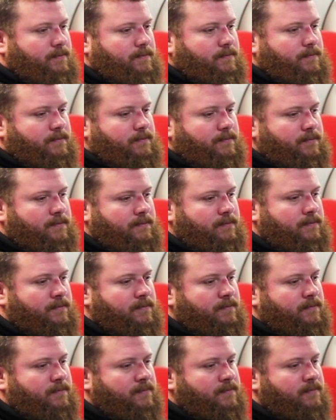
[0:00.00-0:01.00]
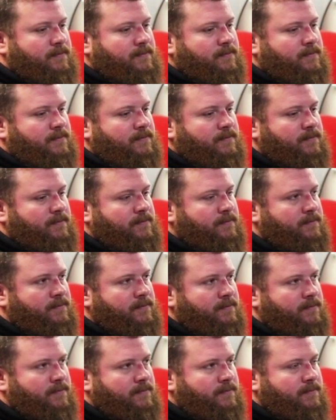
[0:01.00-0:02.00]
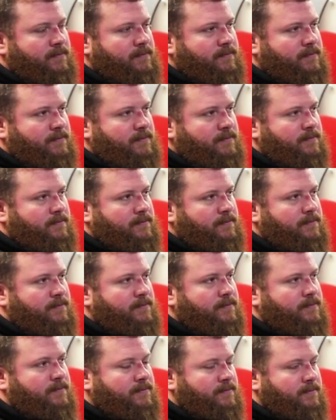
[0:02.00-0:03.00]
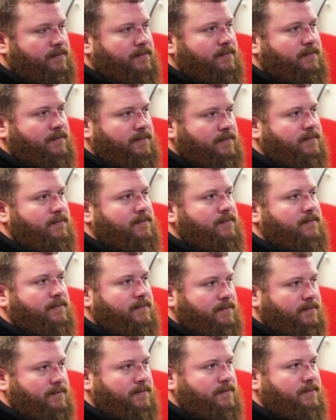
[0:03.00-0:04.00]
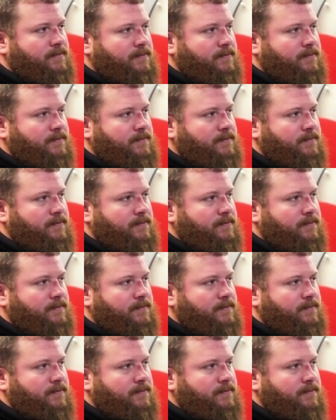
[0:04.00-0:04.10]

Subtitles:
(not speaking)